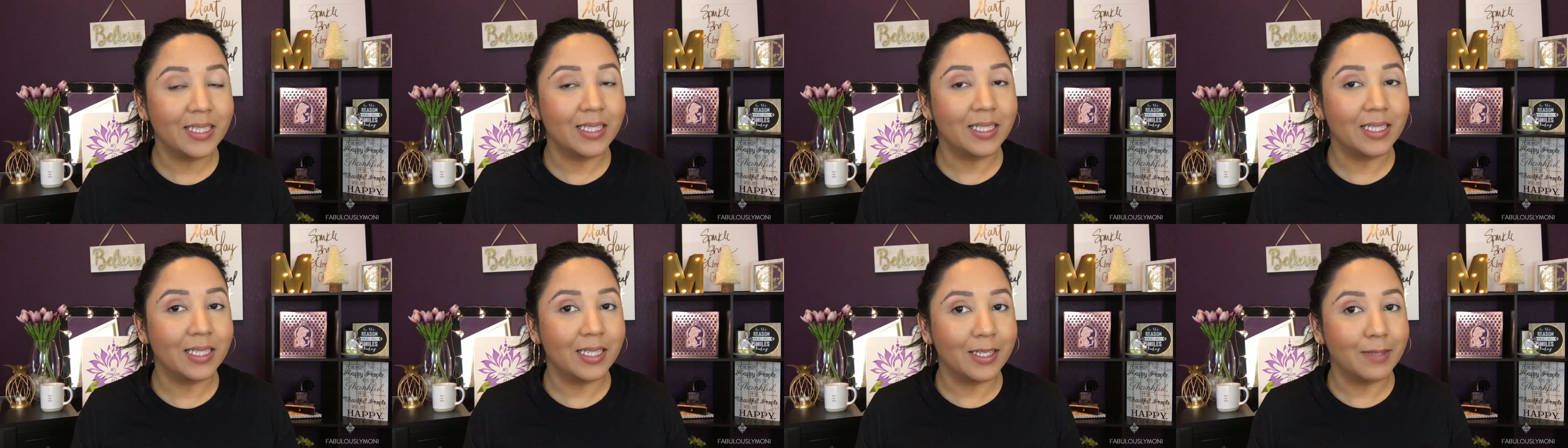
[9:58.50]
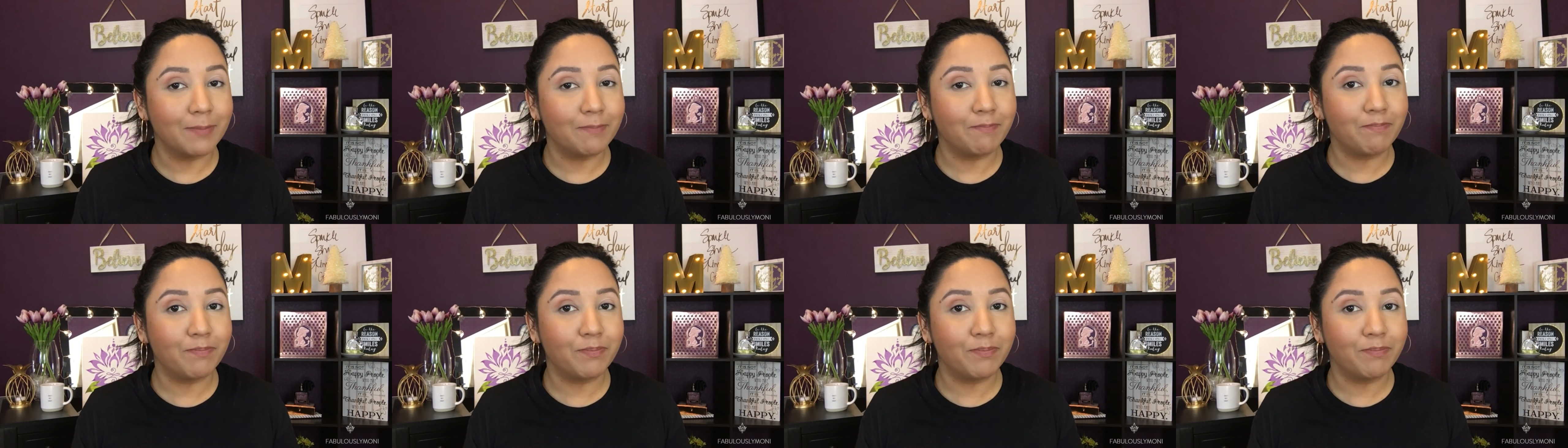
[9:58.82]
Yep,
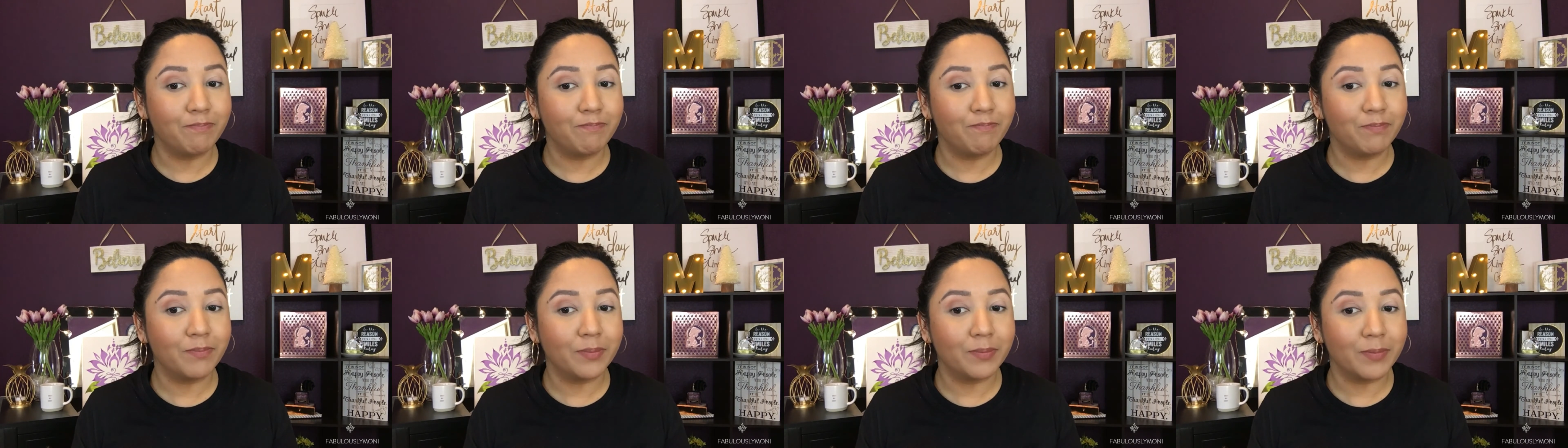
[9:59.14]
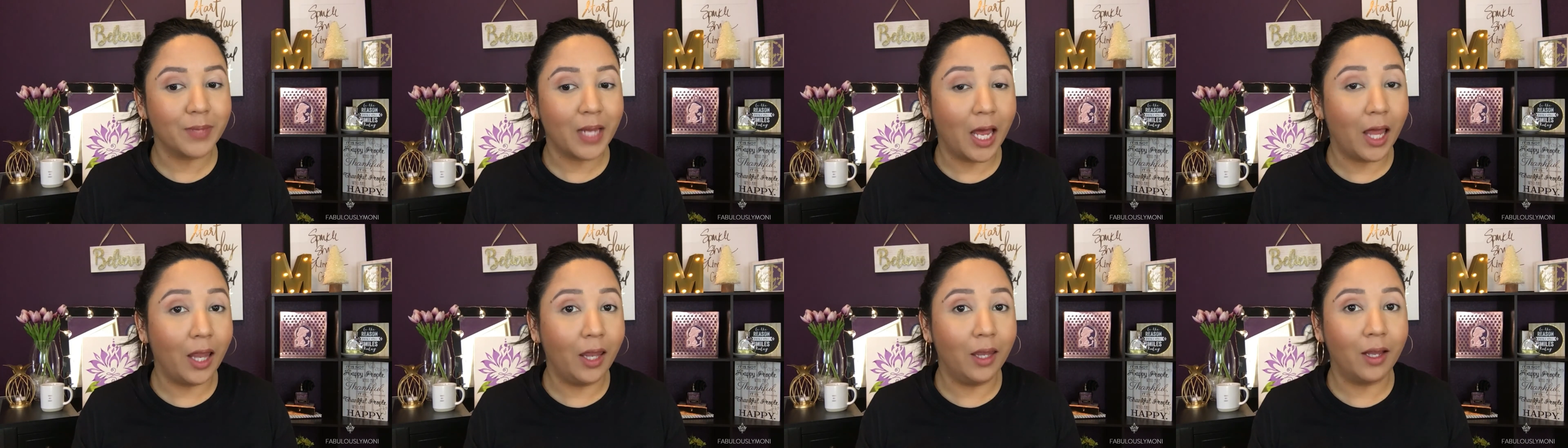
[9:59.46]

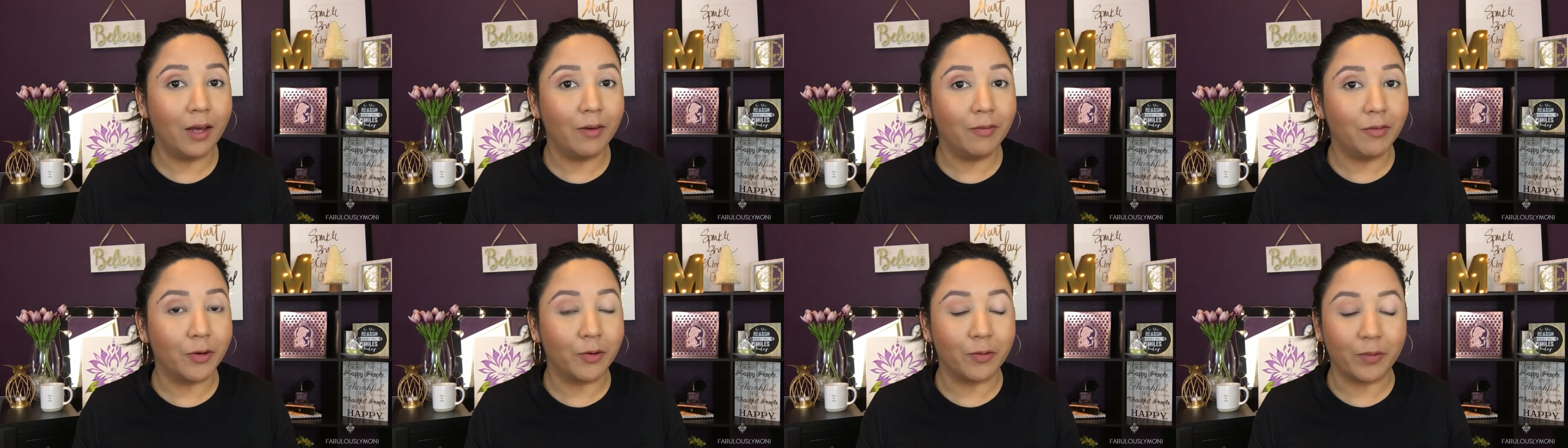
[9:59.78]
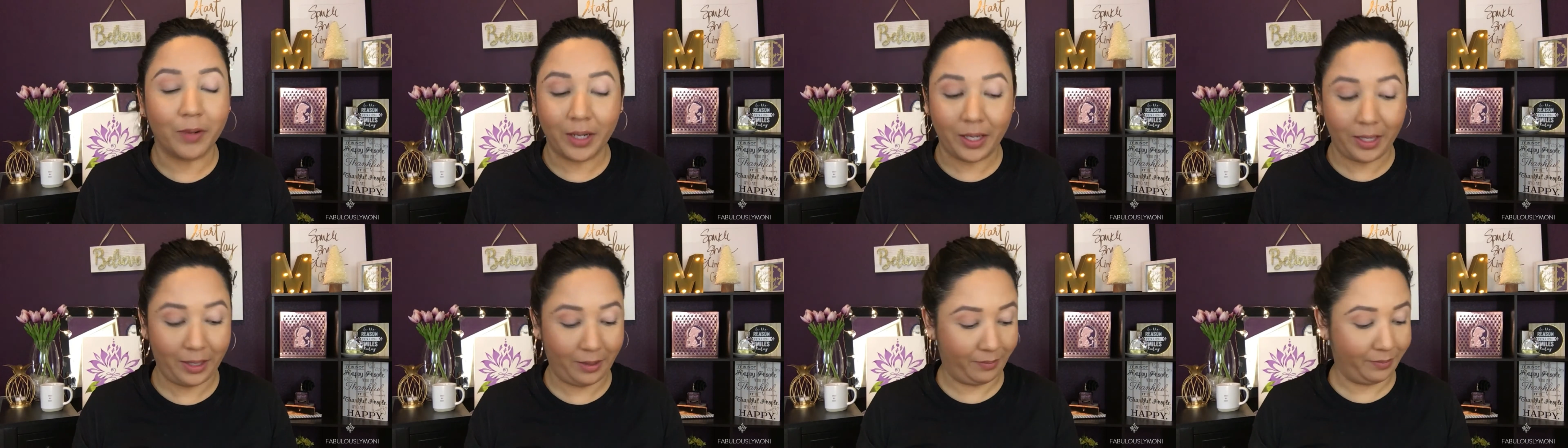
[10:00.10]
in love
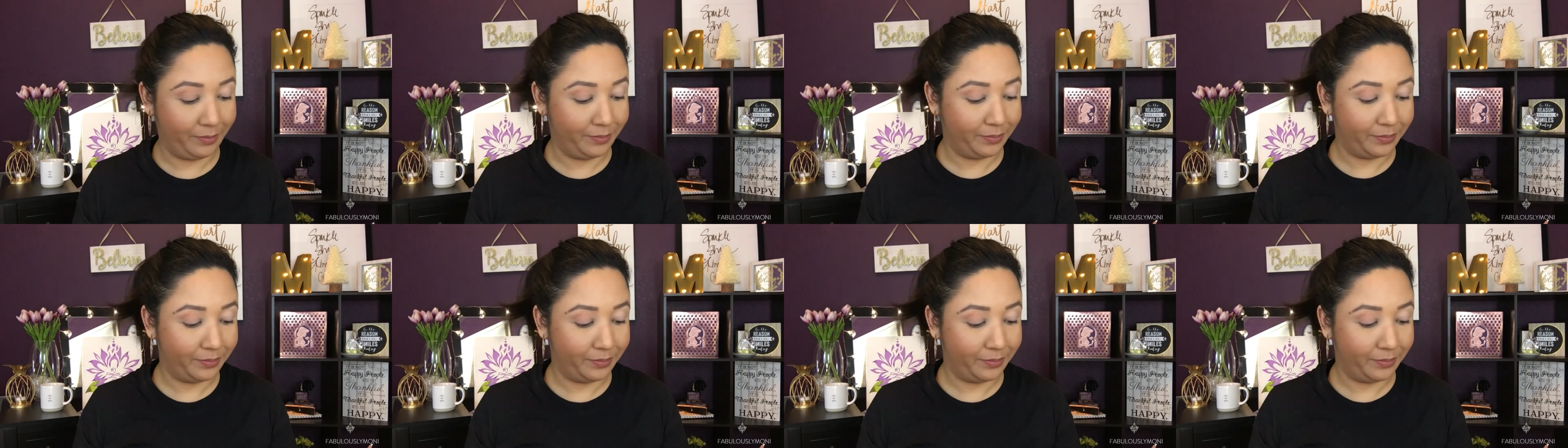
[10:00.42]
already.